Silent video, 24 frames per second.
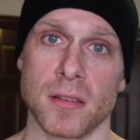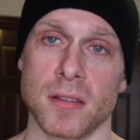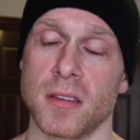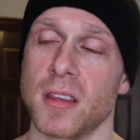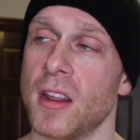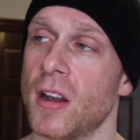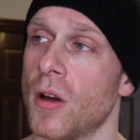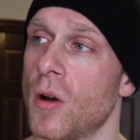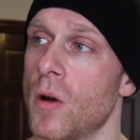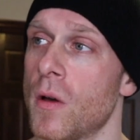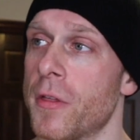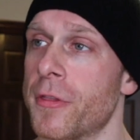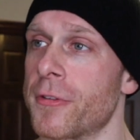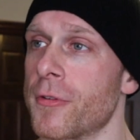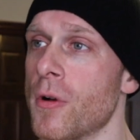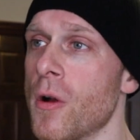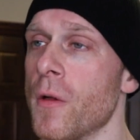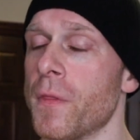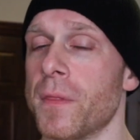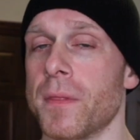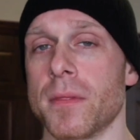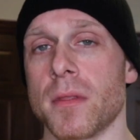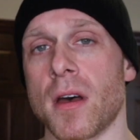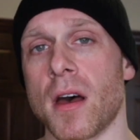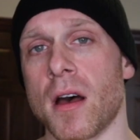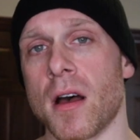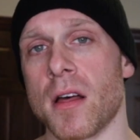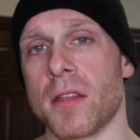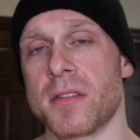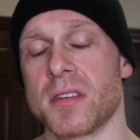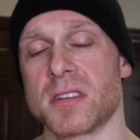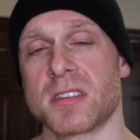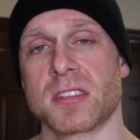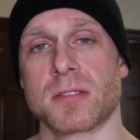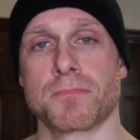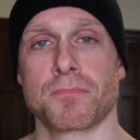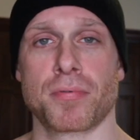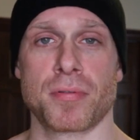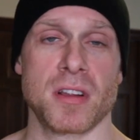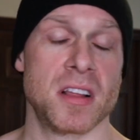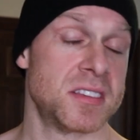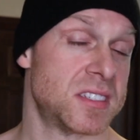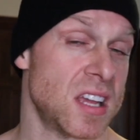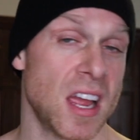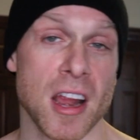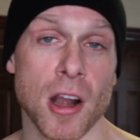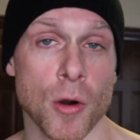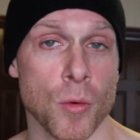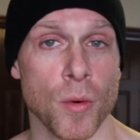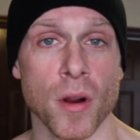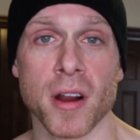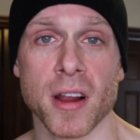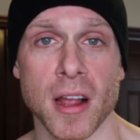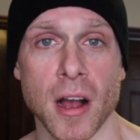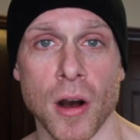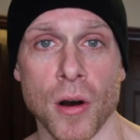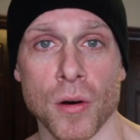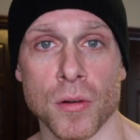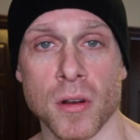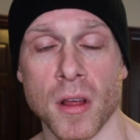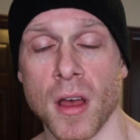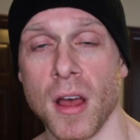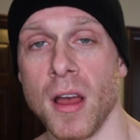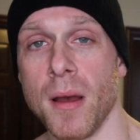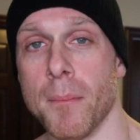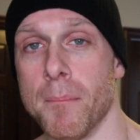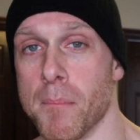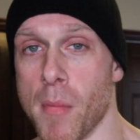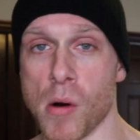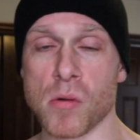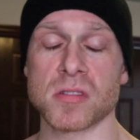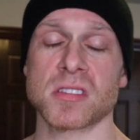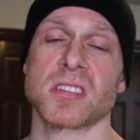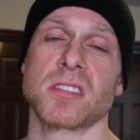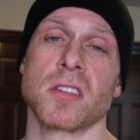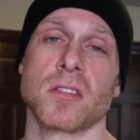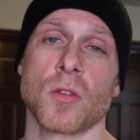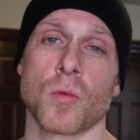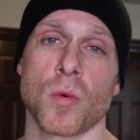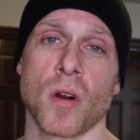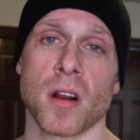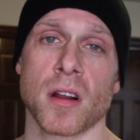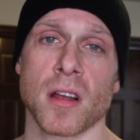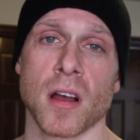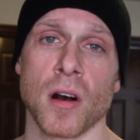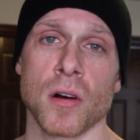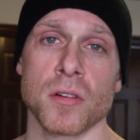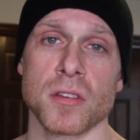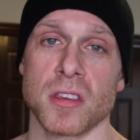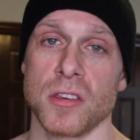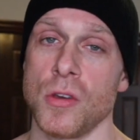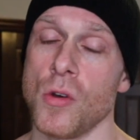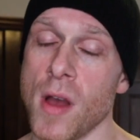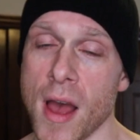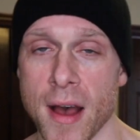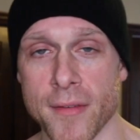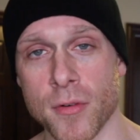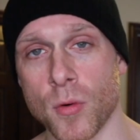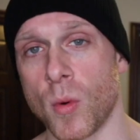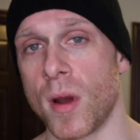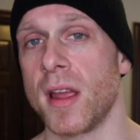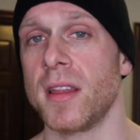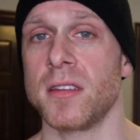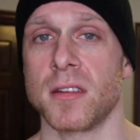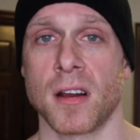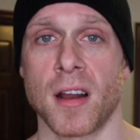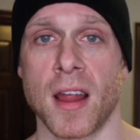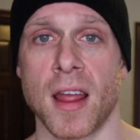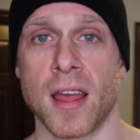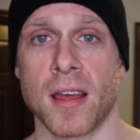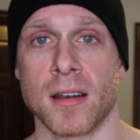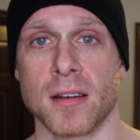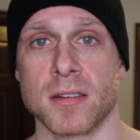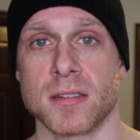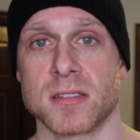You know, throughout this entire workout, most of the workout, you have a weight in your hand.